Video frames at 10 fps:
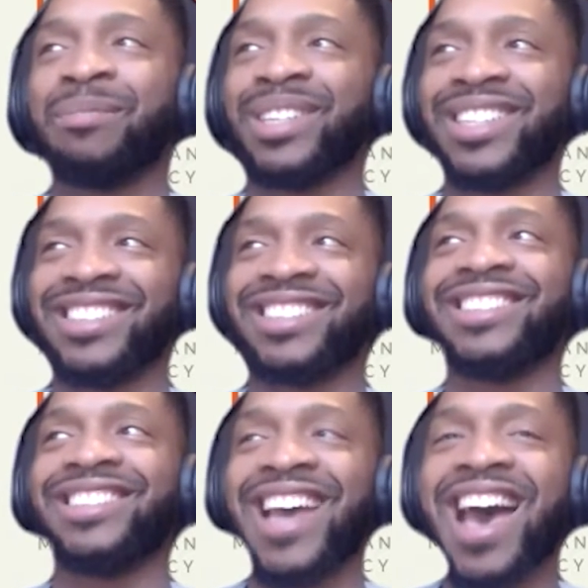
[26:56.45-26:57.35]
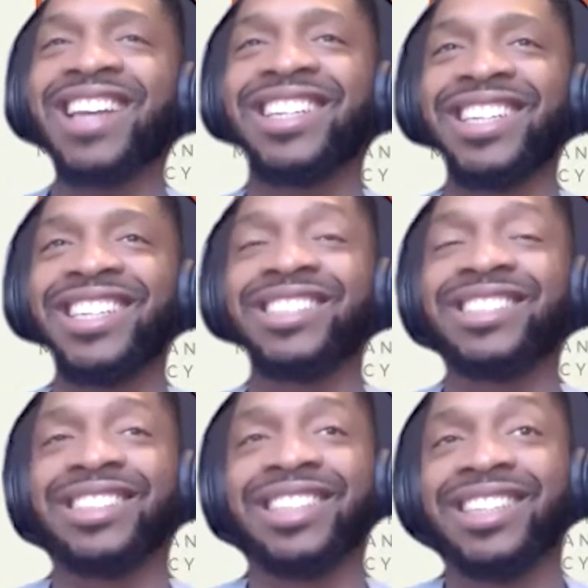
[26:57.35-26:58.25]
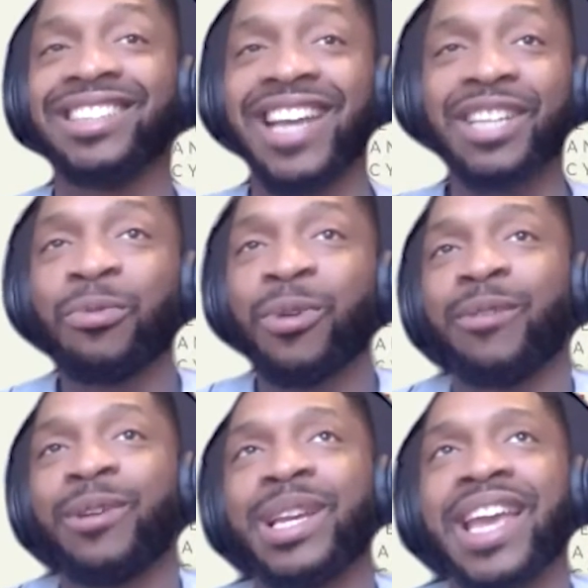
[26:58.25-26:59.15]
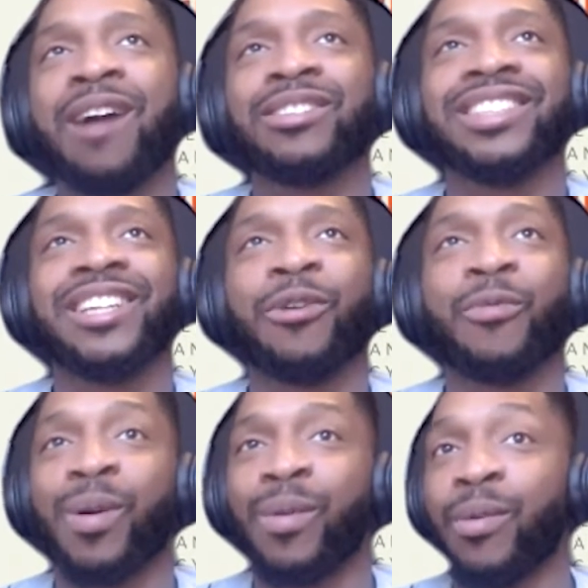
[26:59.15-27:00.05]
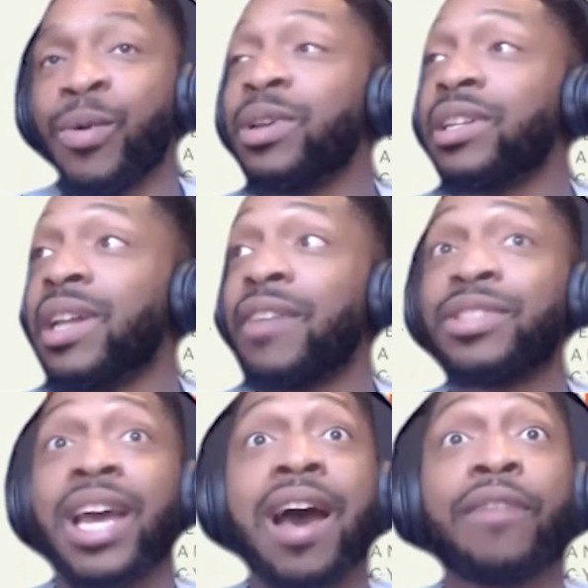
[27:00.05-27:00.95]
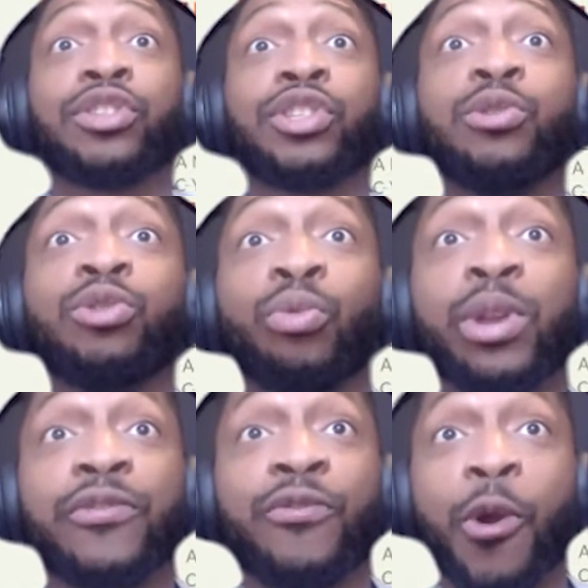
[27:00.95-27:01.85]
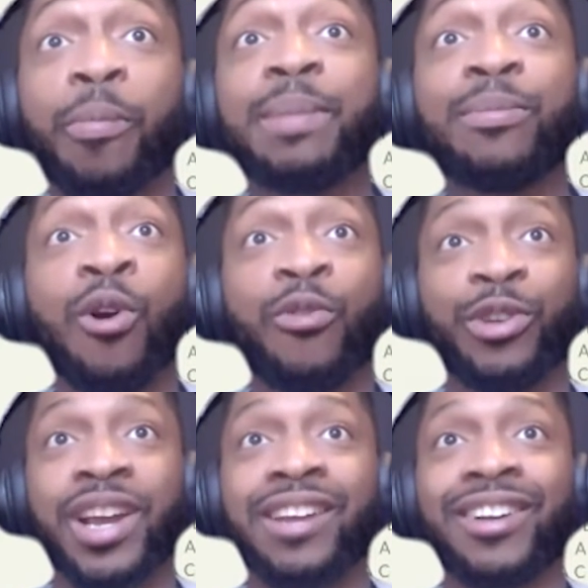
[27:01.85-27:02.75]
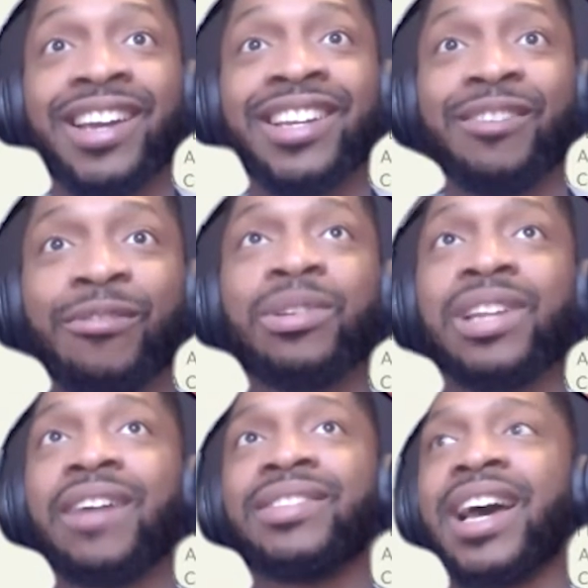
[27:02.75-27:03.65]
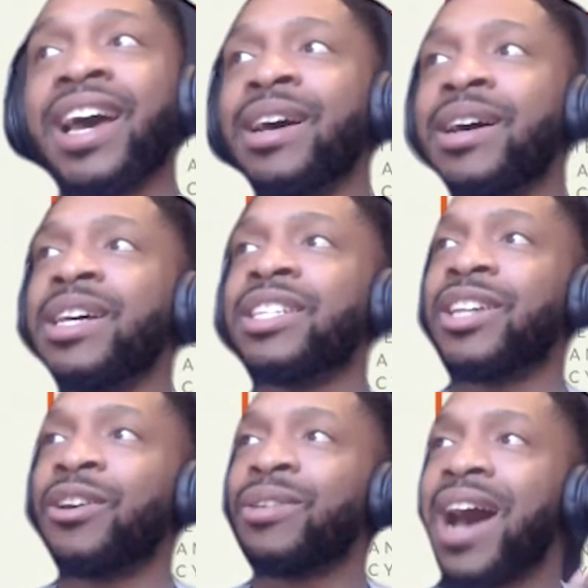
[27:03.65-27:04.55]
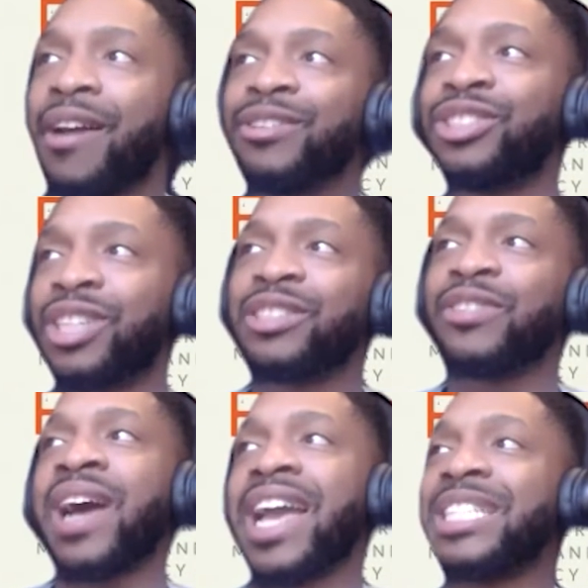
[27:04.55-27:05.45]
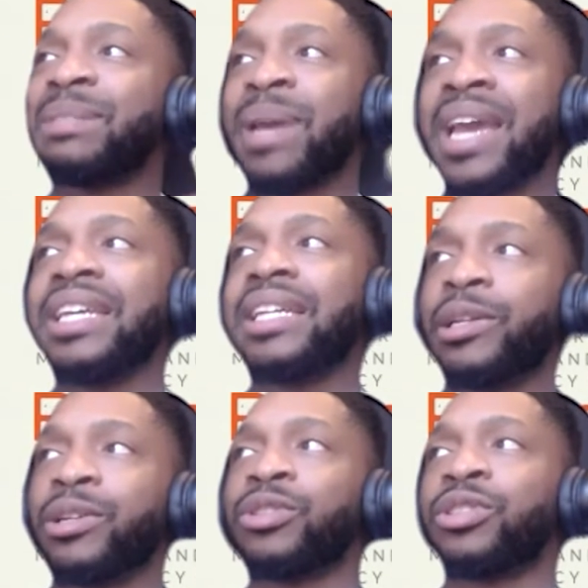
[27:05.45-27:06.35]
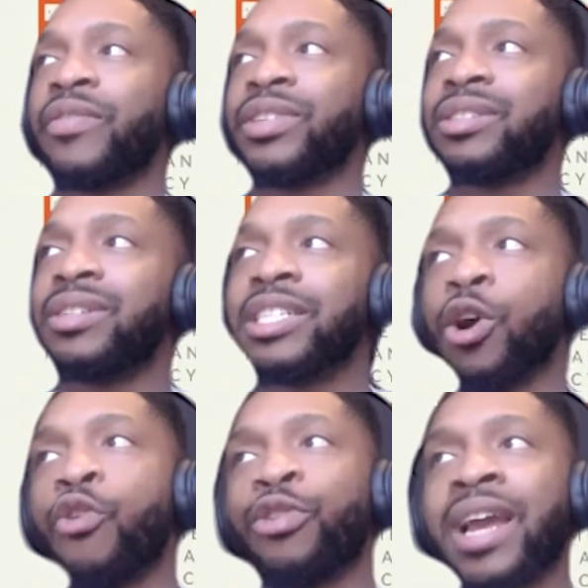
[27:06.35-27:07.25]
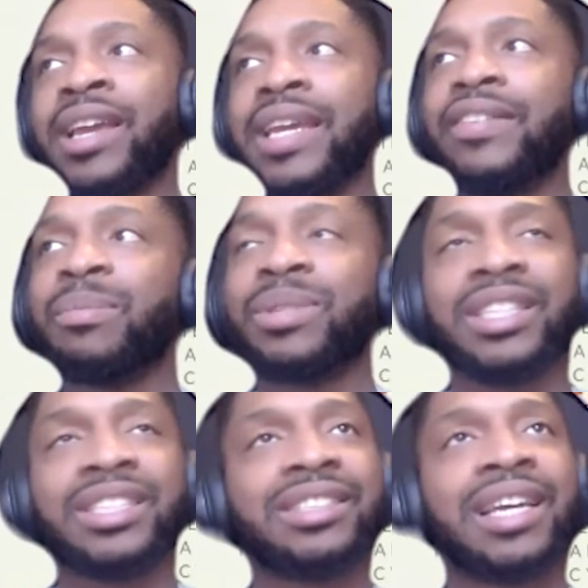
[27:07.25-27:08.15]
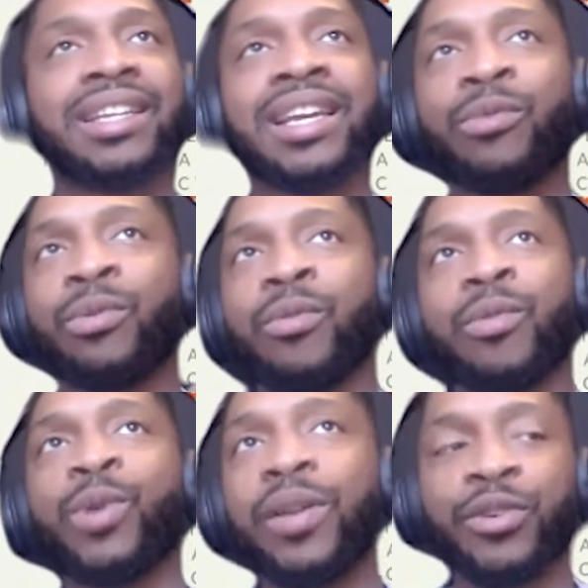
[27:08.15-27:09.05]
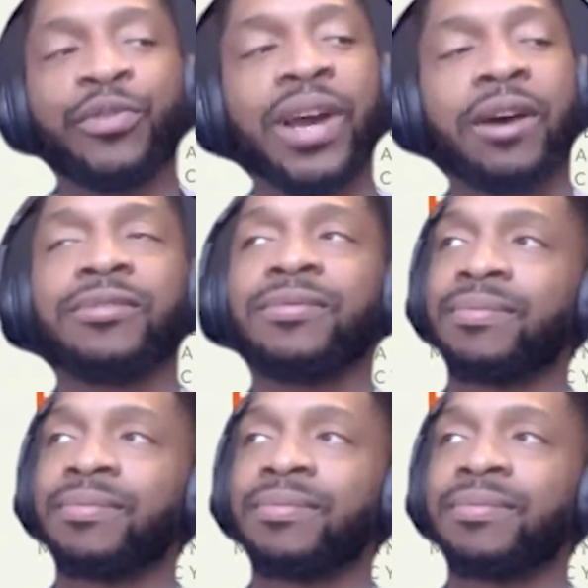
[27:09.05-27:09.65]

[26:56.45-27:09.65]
Because that's where it really counts. We would love to have 2, 3, 4 people overnight, right? We would love that. So how do you justify expanding clinical service to these overnight evening positions? Like, Nick, what have you found?